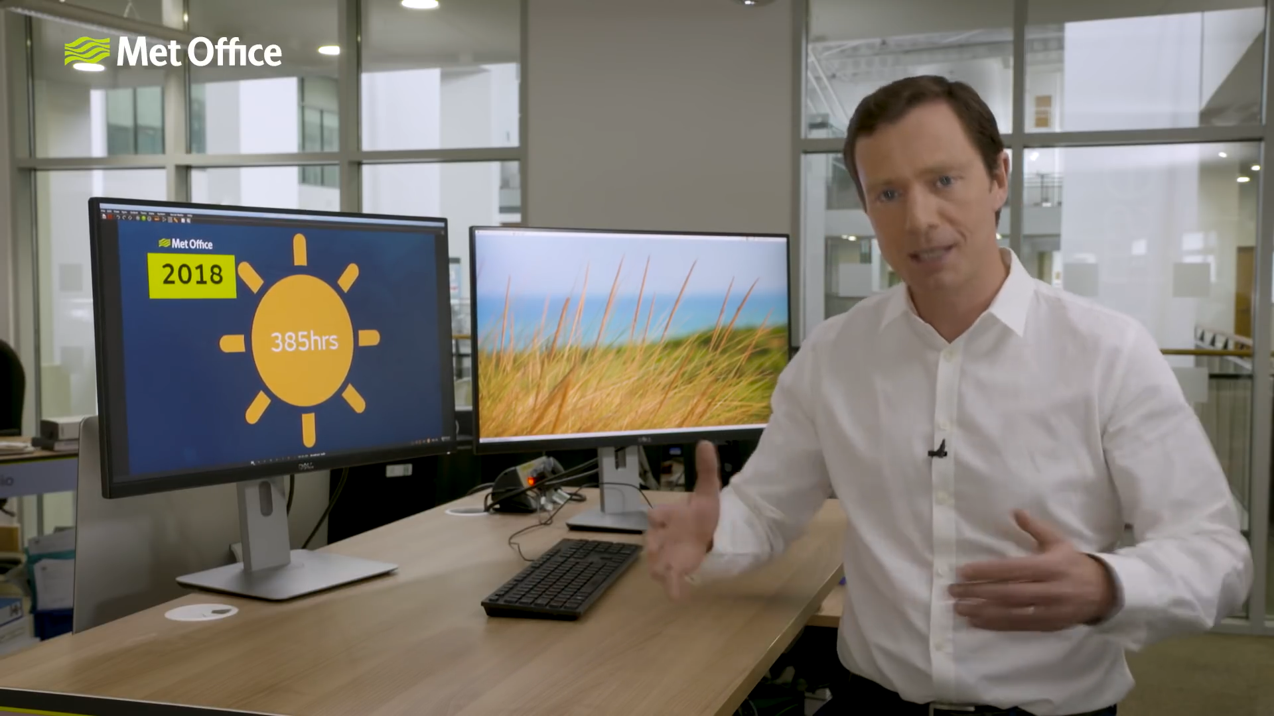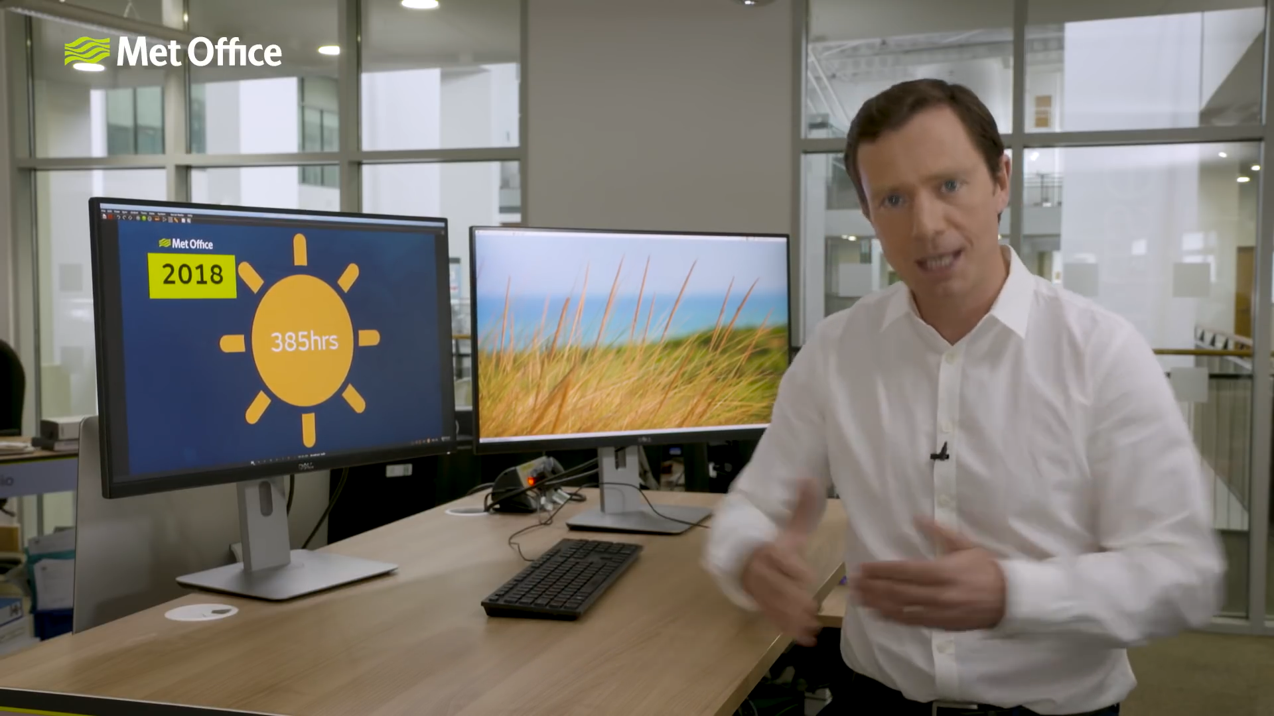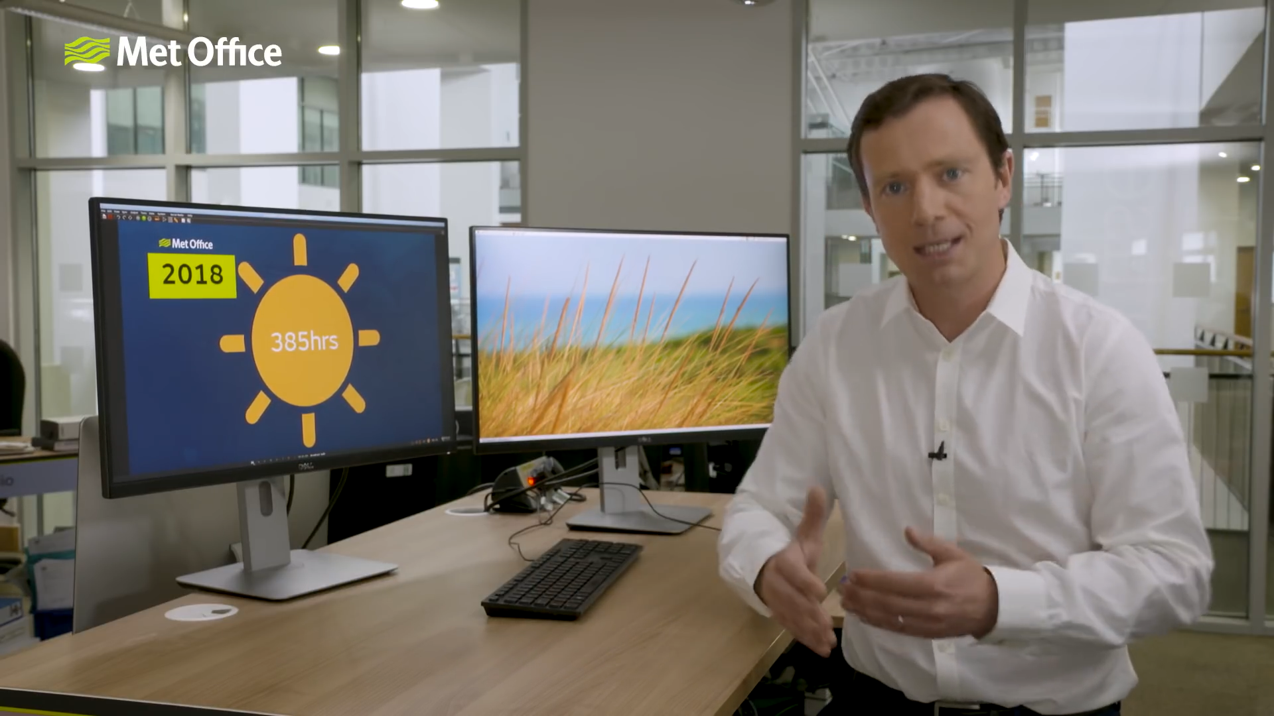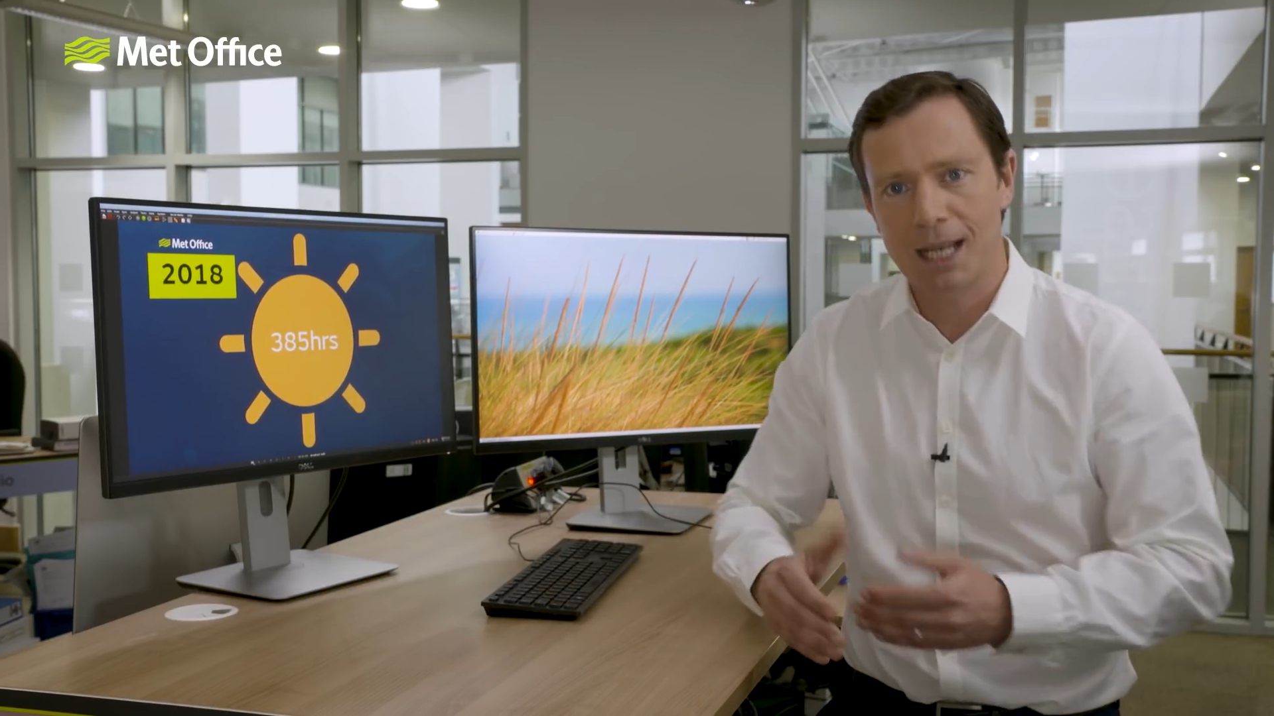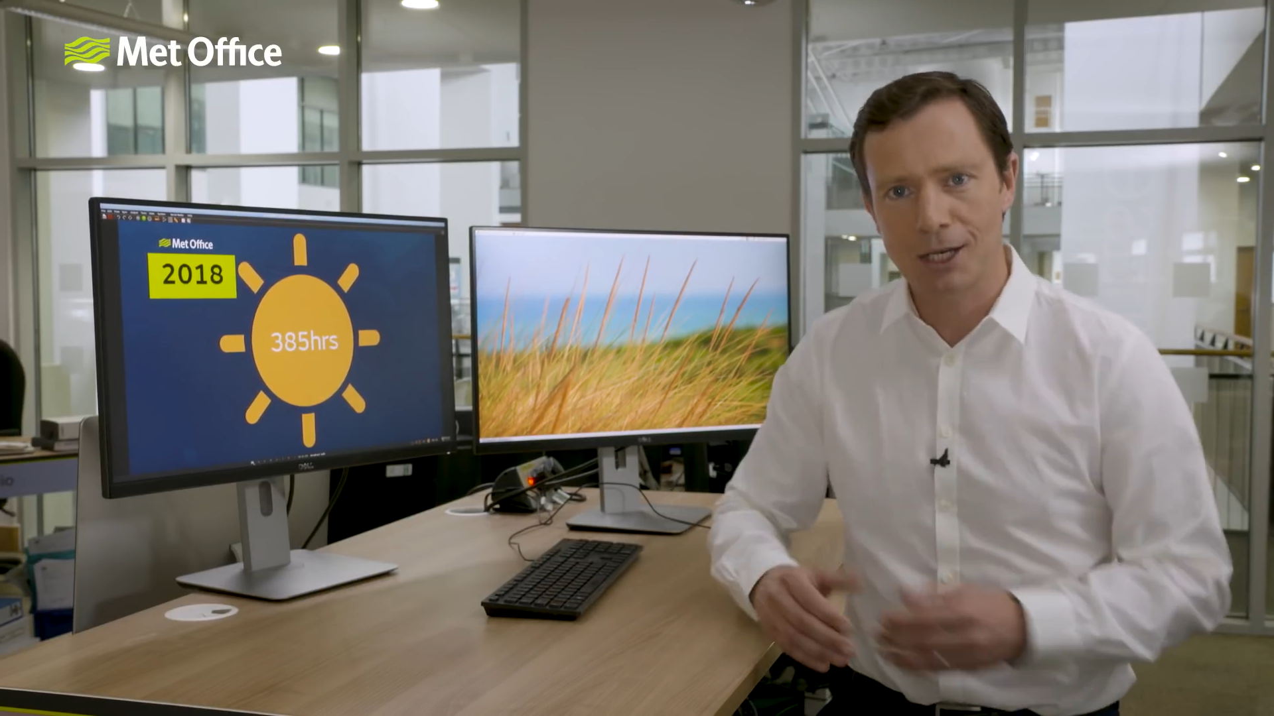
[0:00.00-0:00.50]
the
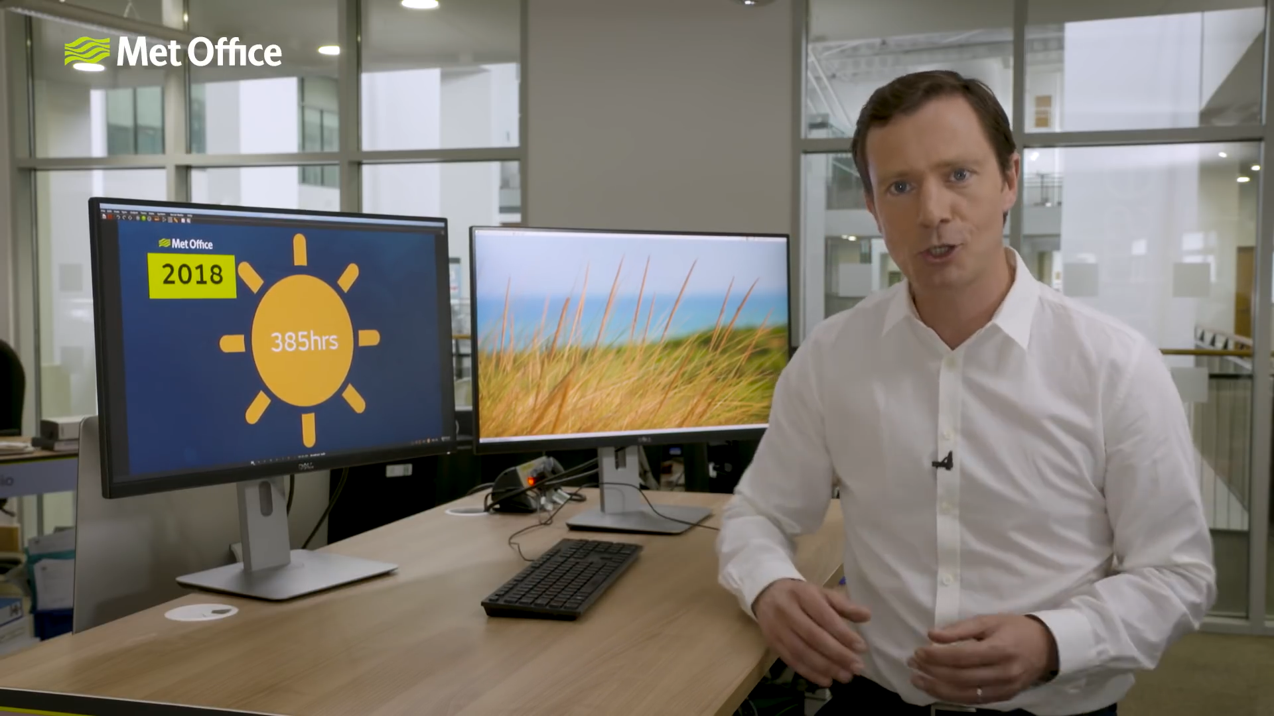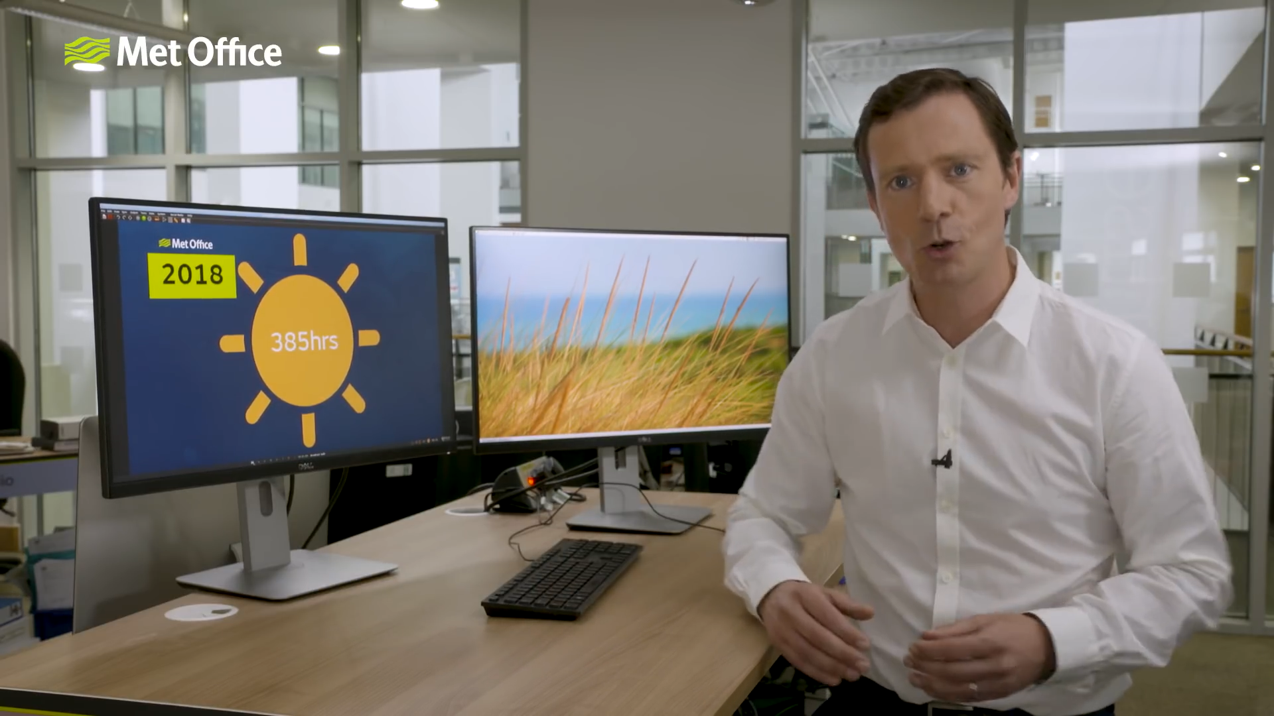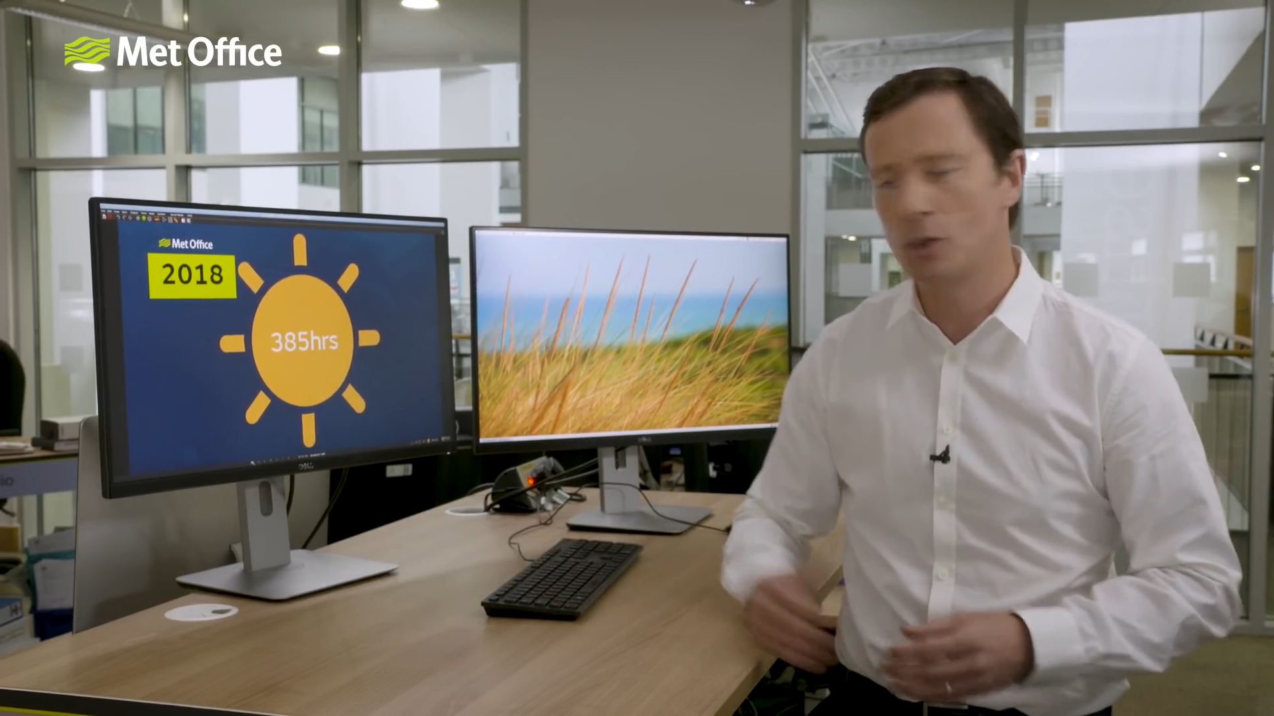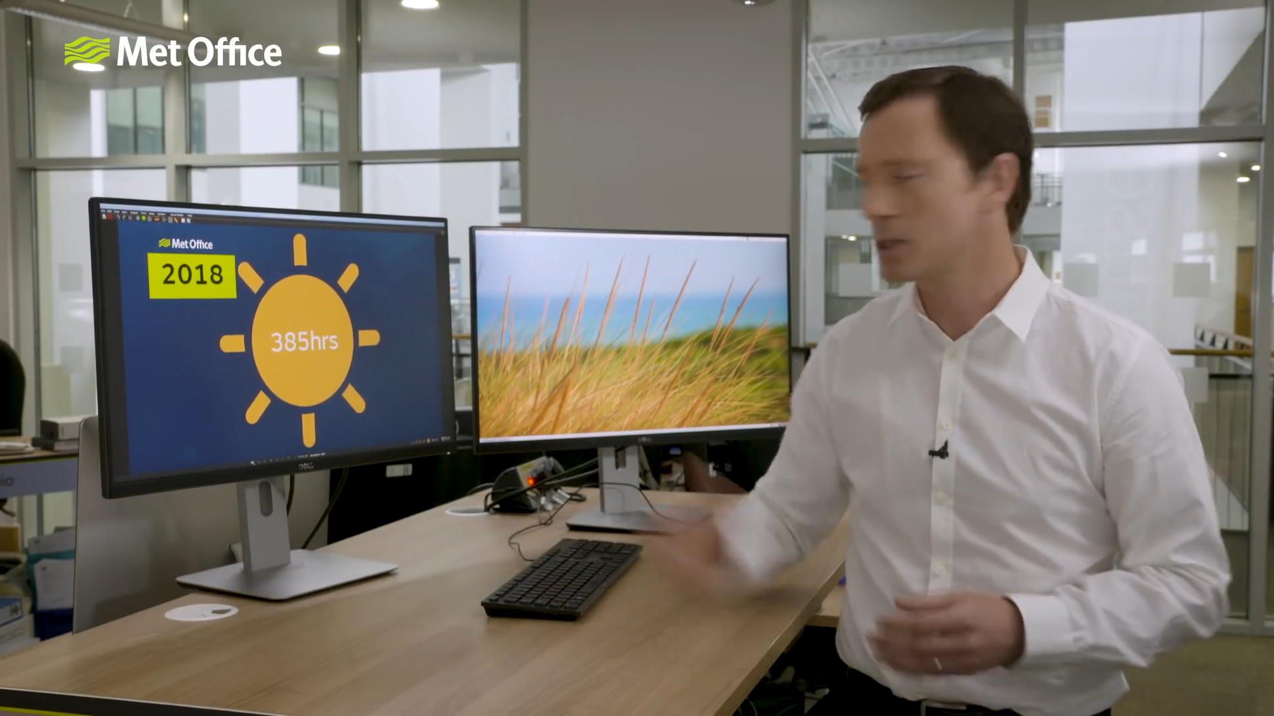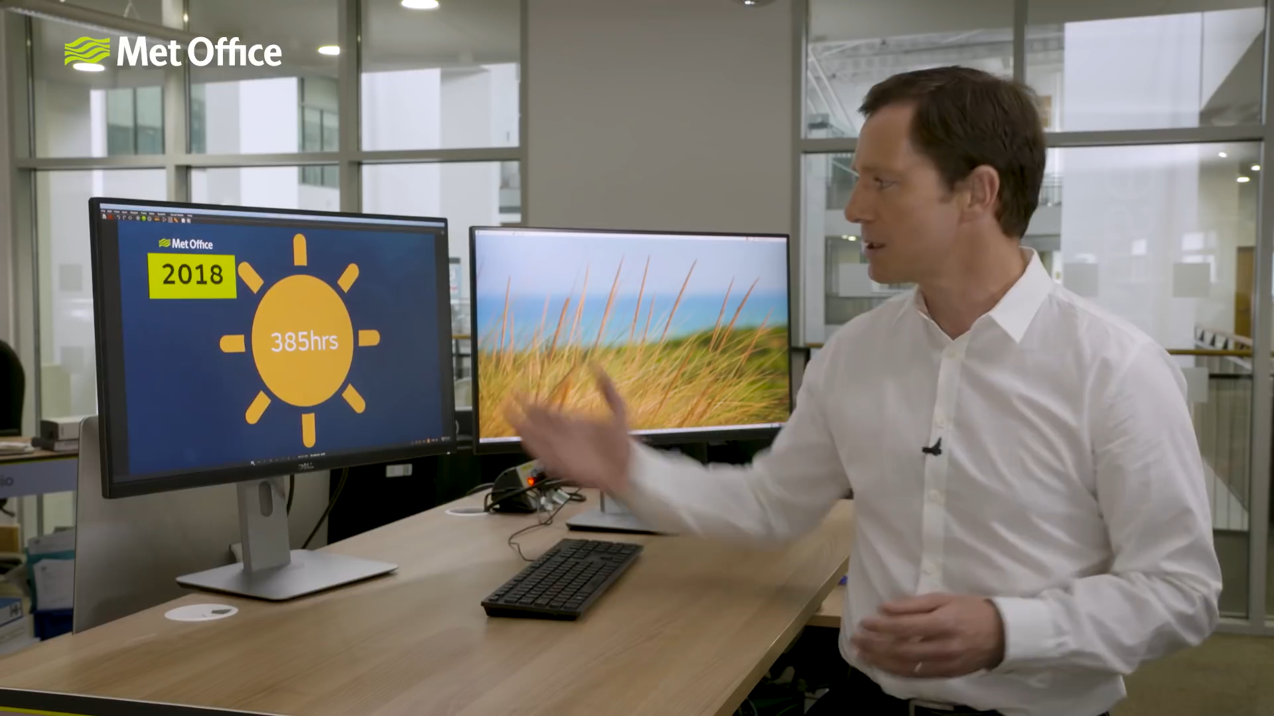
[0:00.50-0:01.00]
days are getting shorter,